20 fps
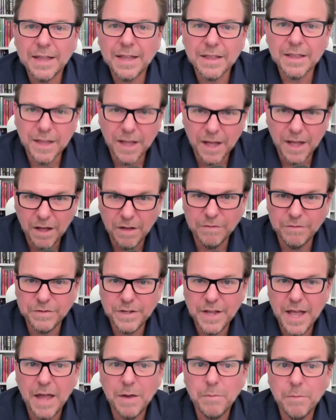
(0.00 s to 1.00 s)
and
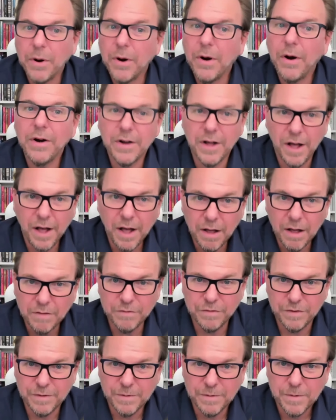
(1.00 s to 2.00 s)
loved and part
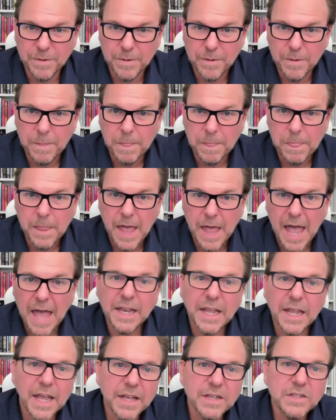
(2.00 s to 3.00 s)
of.
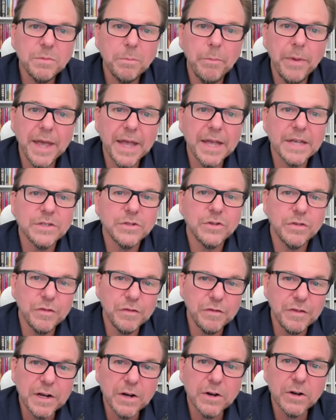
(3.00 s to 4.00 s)
And his biggest
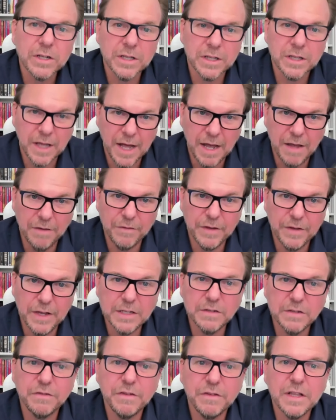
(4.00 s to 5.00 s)
fear in life
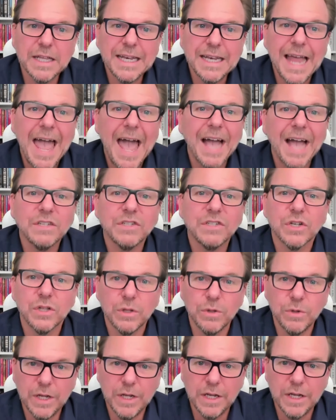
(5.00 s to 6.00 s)
is feeling
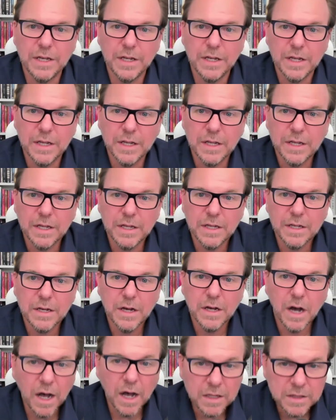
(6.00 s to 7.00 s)
excluded,
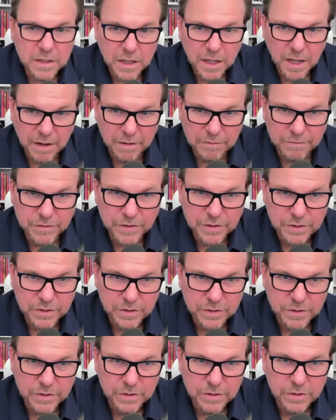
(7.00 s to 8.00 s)
unloved,
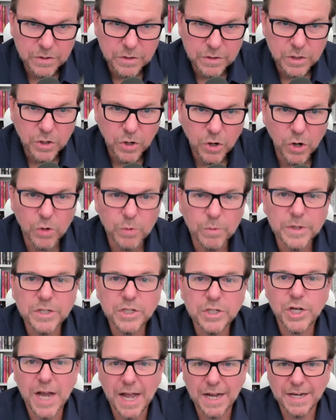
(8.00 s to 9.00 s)
or
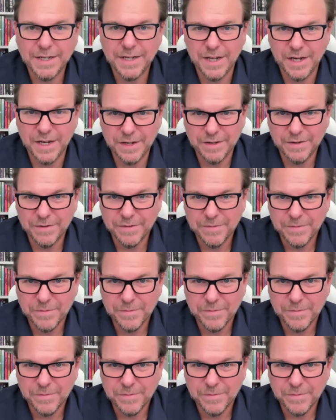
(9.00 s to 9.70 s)
rejected.